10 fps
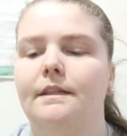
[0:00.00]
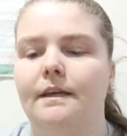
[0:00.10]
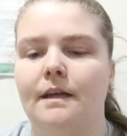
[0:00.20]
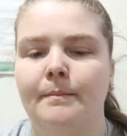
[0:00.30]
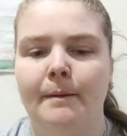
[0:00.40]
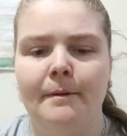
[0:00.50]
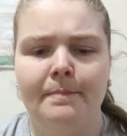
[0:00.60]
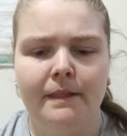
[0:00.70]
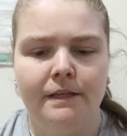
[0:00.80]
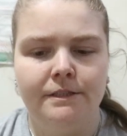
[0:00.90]
that come up
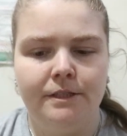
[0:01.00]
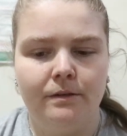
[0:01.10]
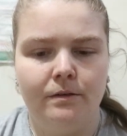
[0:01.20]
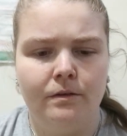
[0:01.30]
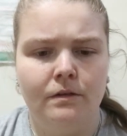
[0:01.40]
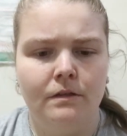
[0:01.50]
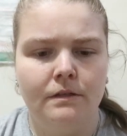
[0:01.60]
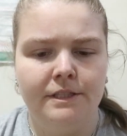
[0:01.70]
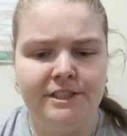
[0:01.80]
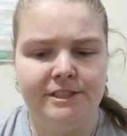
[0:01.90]
so
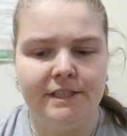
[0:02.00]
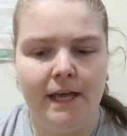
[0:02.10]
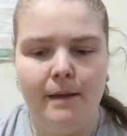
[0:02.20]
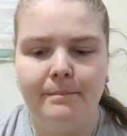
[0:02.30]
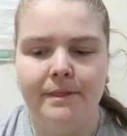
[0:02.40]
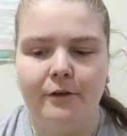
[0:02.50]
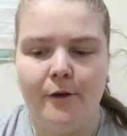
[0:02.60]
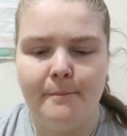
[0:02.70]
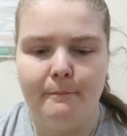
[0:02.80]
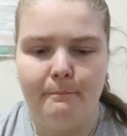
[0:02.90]
this is a cape that
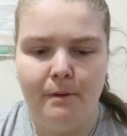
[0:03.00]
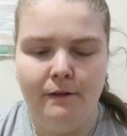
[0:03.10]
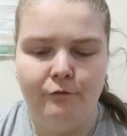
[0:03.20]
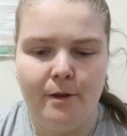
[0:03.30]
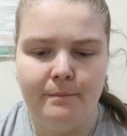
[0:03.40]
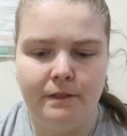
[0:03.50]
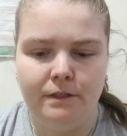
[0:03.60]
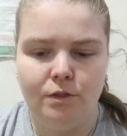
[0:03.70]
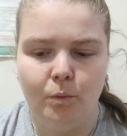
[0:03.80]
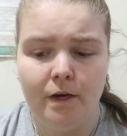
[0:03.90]
grandma bought for Emily
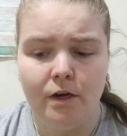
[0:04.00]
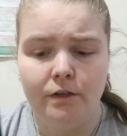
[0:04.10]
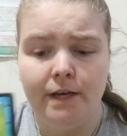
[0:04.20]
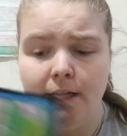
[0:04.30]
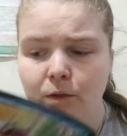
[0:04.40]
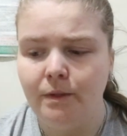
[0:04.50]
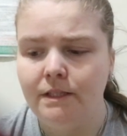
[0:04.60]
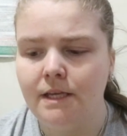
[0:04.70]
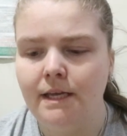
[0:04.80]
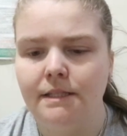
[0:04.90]
to wear on Halloween
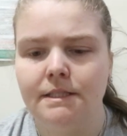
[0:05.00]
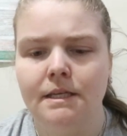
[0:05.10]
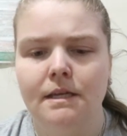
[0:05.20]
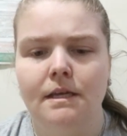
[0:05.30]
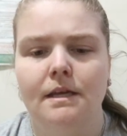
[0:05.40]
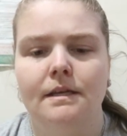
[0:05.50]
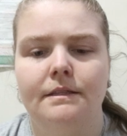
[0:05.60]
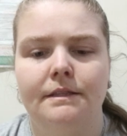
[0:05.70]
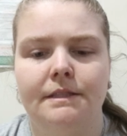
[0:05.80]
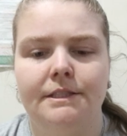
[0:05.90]
night
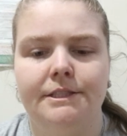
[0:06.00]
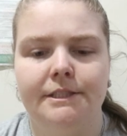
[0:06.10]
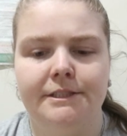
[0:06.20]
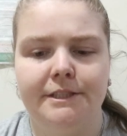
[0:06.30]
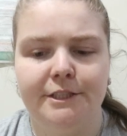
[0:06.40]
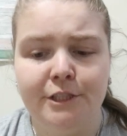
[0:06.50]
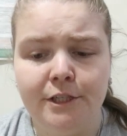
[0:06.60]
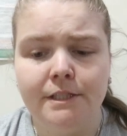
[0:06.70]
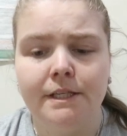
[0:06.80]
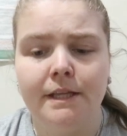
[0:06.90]
this is the
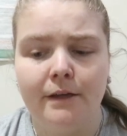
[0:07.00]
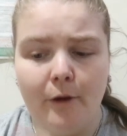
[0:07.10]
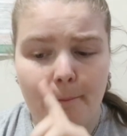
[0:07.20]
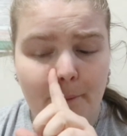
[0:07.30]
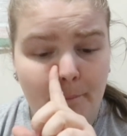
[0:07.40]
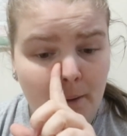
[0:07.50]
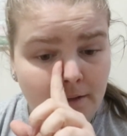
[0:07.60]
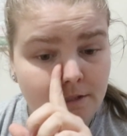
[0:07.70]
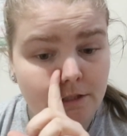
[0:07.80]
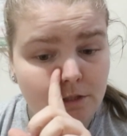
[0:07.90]
skirt that grandpa
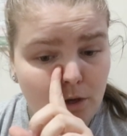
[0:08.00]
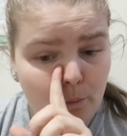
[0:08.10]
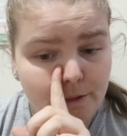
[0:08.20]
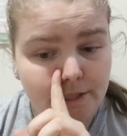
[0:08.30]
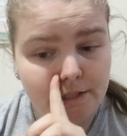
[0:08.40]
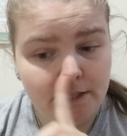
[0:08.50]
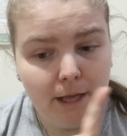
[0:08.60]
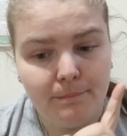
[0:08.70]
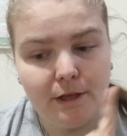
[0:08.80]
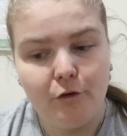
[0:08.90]
bought to go with the
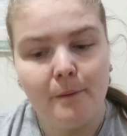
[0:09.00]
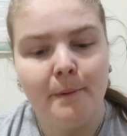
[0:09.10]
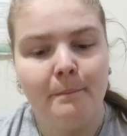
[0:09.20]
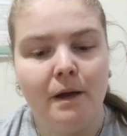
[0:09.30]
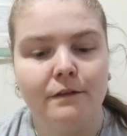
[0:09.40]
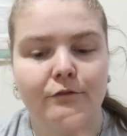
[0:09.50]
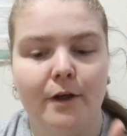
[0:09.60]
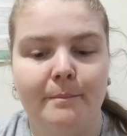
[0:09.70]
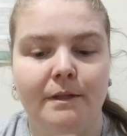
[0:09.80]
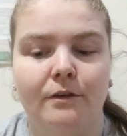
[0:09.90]
cape that grandma bought for
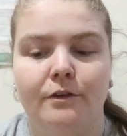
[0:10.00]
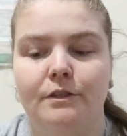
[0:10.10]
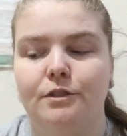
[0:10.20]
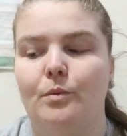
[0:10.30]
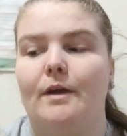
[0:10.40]
Emily to